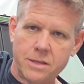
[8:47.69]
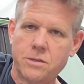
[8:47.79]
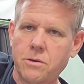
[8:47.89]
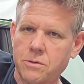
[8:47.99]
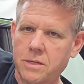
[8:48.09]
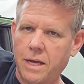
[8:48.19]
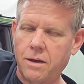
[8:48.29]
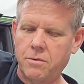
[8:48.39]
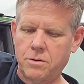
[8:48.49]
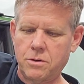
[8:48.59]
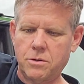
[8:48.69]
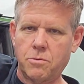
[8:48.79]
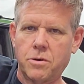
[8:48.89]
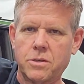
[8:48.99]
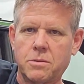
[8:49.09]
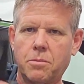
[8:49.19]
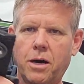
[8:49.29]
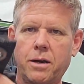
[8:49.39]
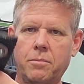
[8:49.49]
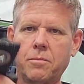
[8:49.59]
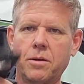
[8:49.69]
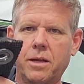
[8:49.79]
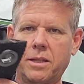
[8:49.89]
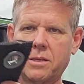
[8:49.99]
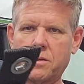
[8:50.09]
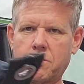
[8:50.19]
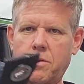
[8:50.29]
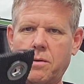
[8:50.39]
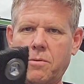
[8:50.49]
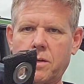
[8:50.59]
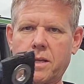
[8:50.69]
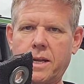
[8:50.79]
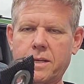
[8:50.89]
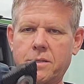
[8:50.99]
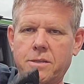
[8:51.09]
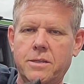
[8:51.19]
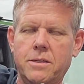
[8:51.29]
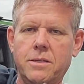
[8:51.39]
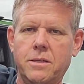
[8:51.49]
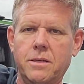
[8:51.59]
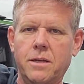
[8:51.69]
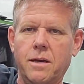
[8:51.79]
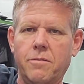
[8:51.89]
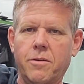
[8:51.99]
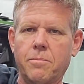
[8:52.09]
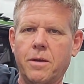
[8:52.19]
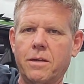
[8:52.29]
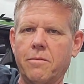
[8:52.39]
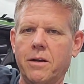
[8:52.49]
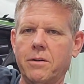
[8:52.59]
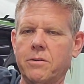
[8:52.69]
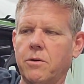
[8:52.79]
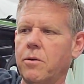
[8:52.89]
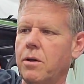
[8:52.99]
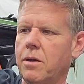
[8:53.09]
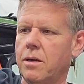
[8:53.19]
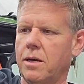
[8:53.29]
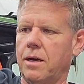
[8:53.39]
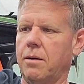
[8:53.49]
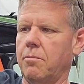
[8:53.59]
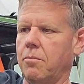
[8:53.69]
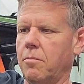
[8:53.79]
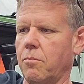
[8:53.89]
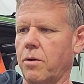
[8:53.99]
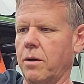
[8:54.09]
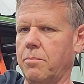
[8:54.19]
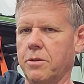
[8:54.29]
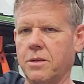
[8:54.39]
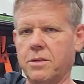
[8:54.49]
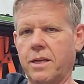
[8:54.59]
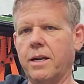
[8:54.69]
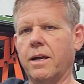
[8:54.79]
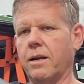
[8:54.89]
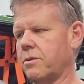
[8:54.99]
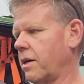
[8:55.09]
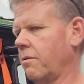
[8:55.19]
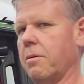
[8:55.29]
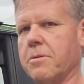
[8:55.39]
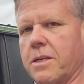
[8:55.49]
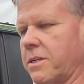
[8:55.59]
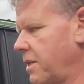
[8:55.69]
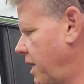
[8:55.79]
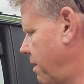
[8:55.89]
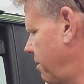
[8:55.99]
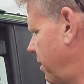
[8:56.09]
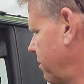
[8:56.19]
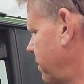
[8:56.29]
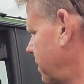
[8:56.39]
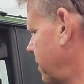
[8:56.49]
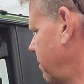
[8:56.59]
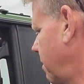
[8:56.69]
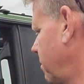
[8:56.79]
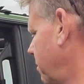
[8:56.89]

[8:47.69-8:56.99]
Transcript: this goes down towards the bottom, and this is what connects to the front pet divider. So we're going to put this in. I'm going to try to reposition the camera here so you can see what I'm